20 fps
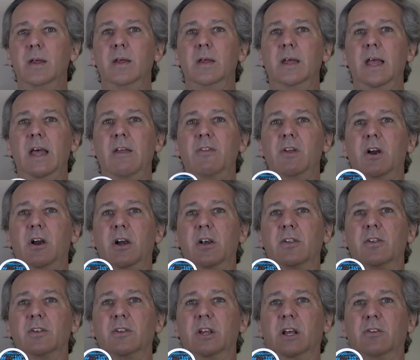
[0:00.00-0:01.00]
And there are
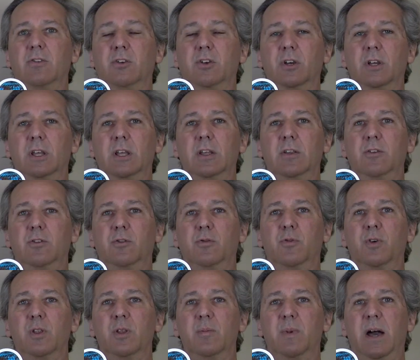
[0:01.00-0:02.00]
test cookies
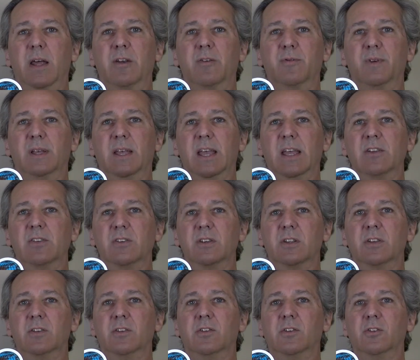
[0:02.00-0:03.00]
for the
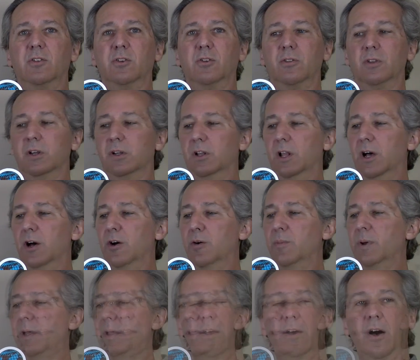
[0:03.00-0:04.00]
modifications to the
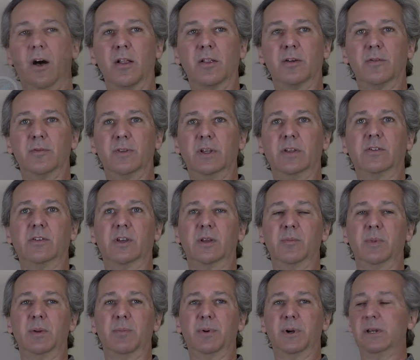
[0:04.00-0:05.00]
globe. All of this can
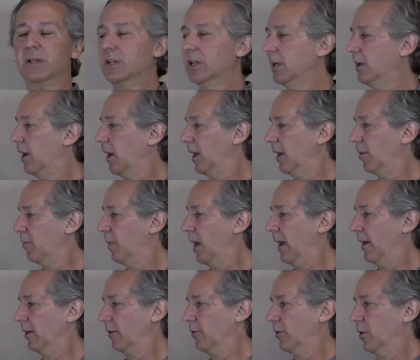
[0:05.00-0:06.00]
be printed on a
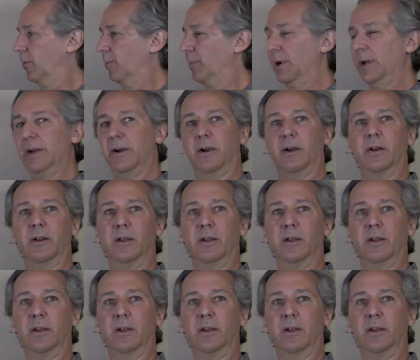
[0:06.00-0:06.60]
monochrome printer.